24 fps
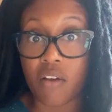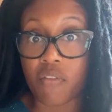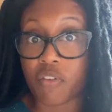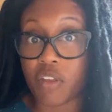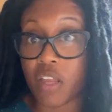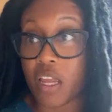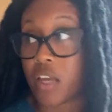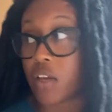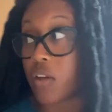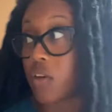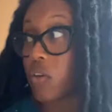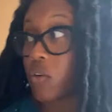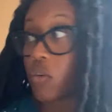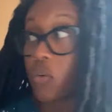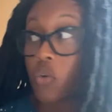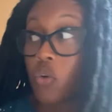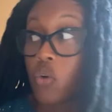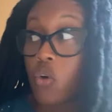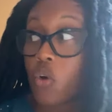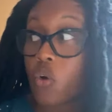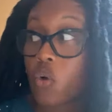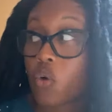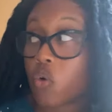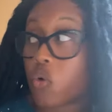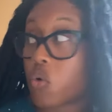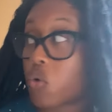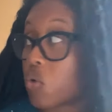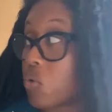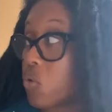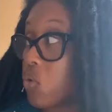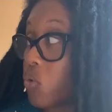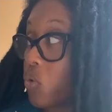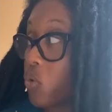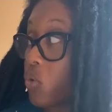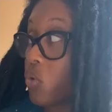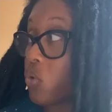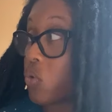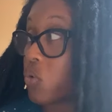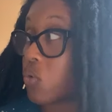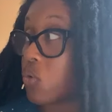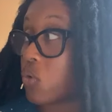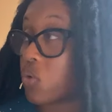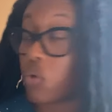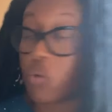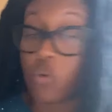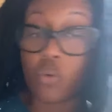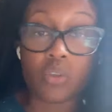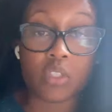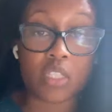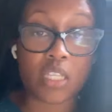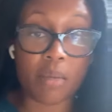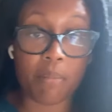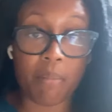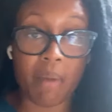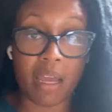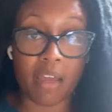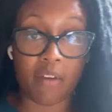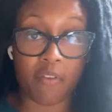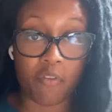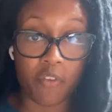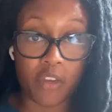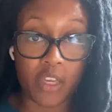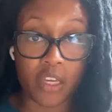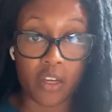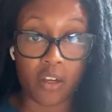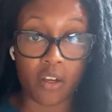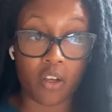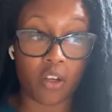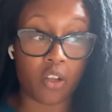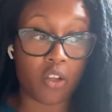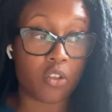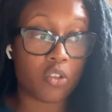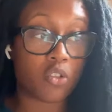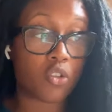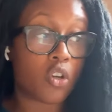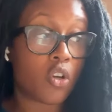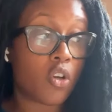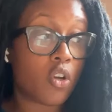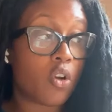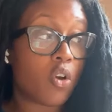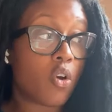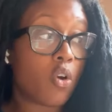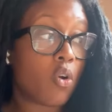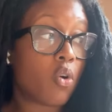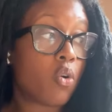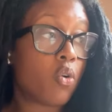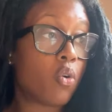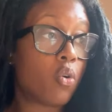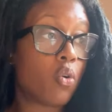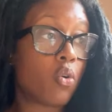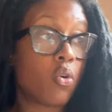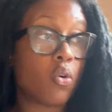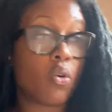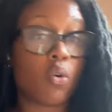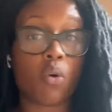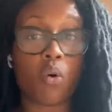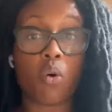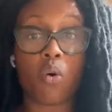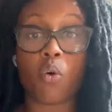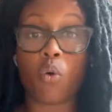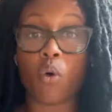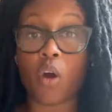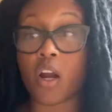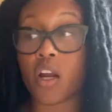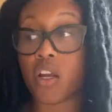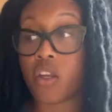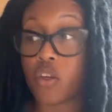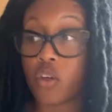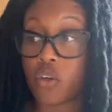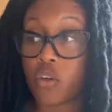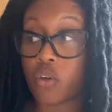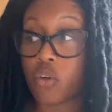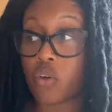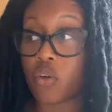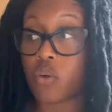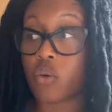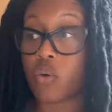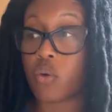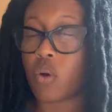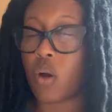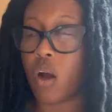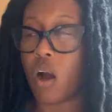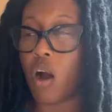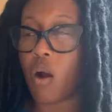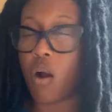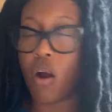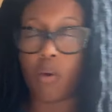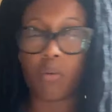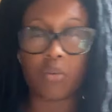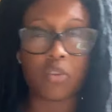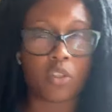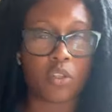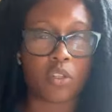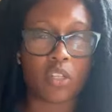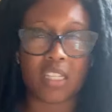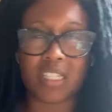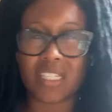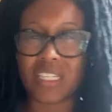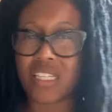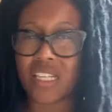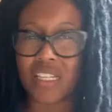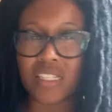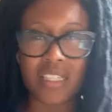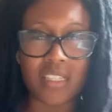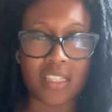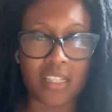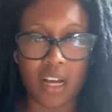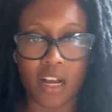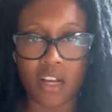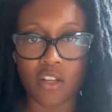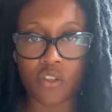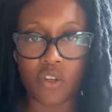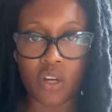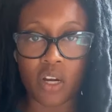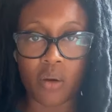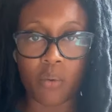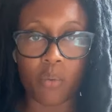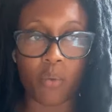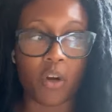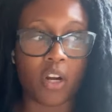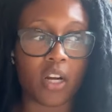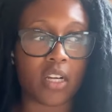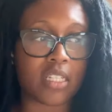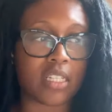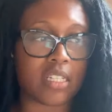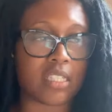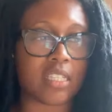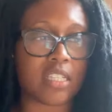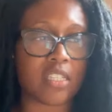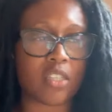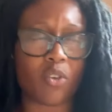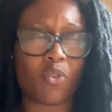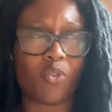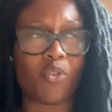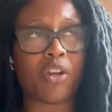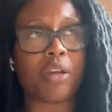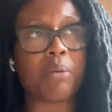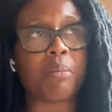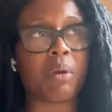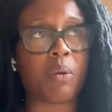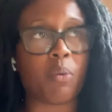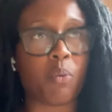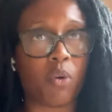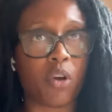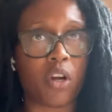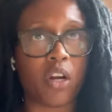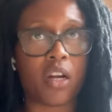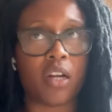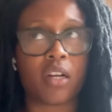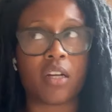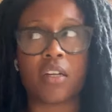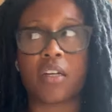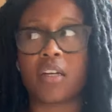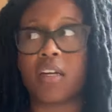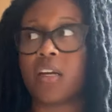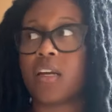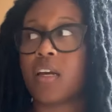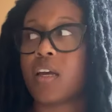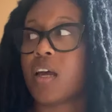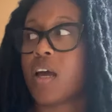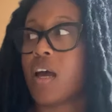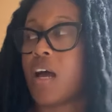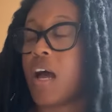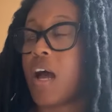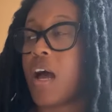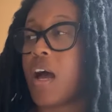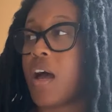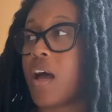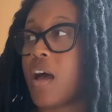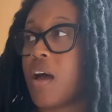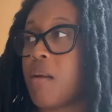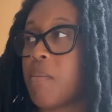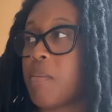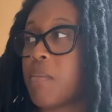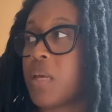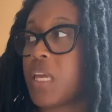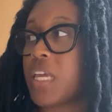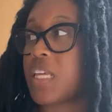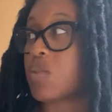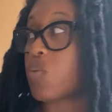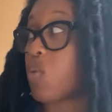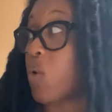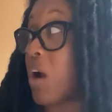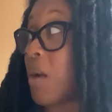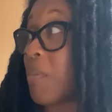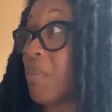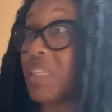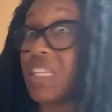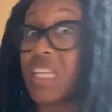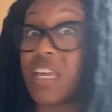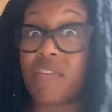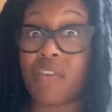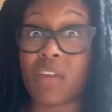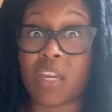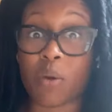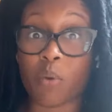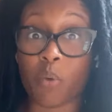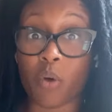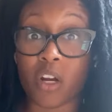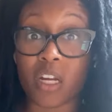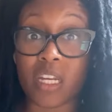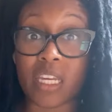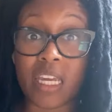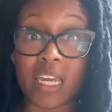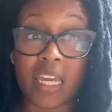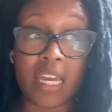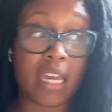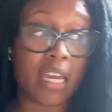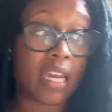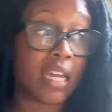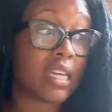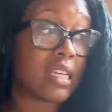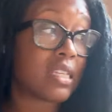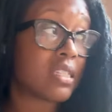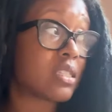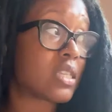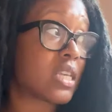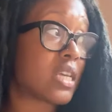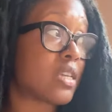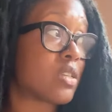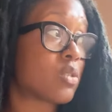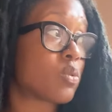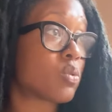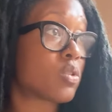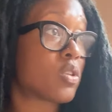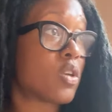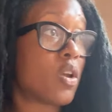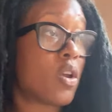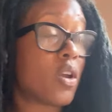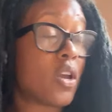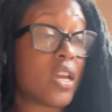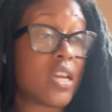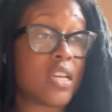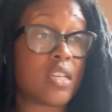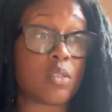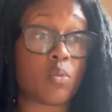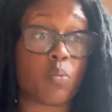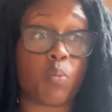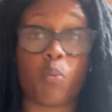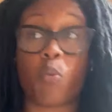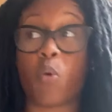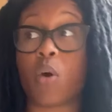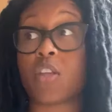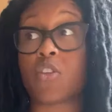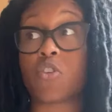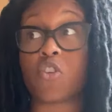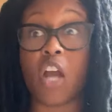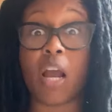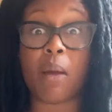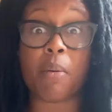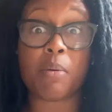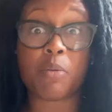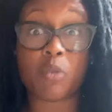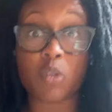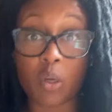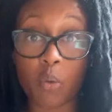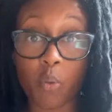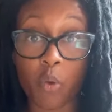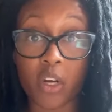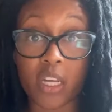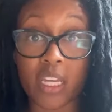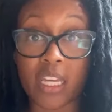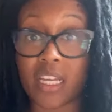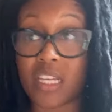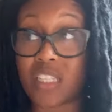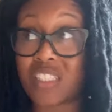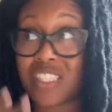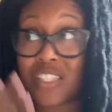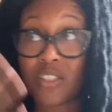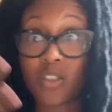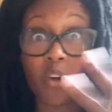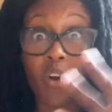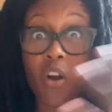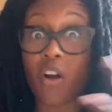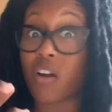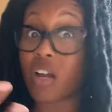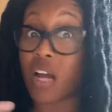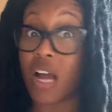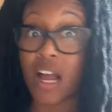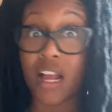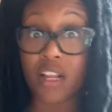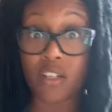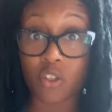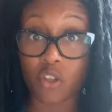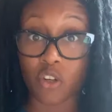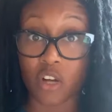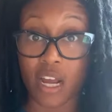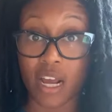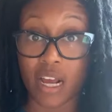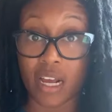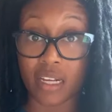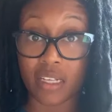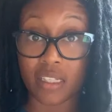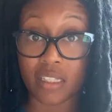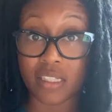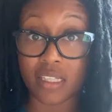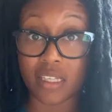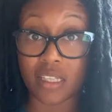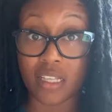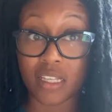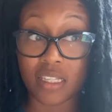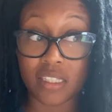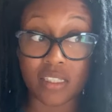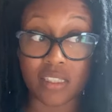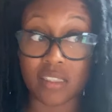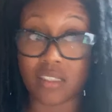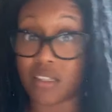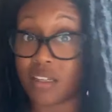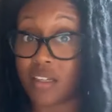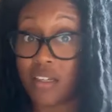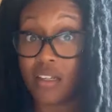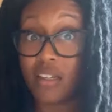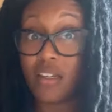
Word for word: of like, who who's in my field, who who are you, or, or do, does this contract work, does this agreement work, um is where I'm living working, is is is what job I'm doing working, because these are all contracts in this